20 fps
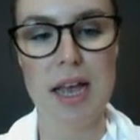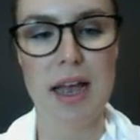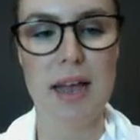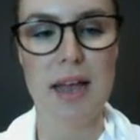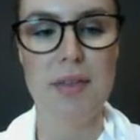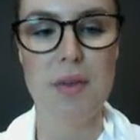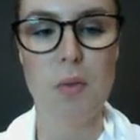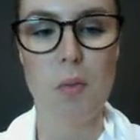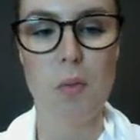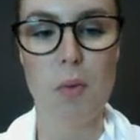
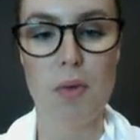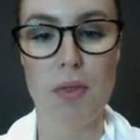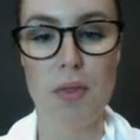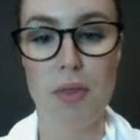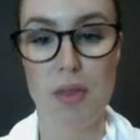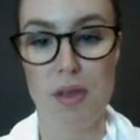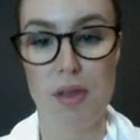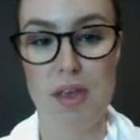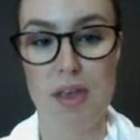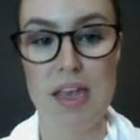and
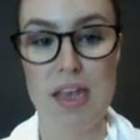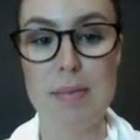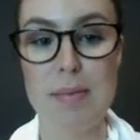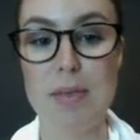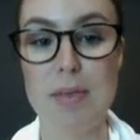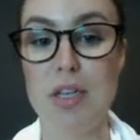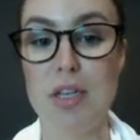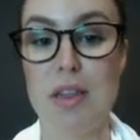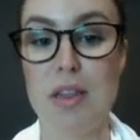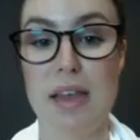the
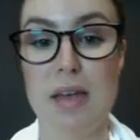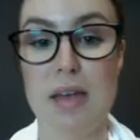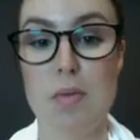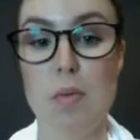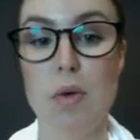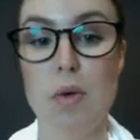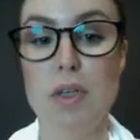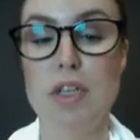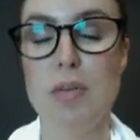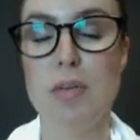image that they
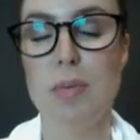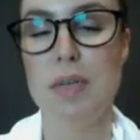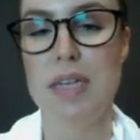want to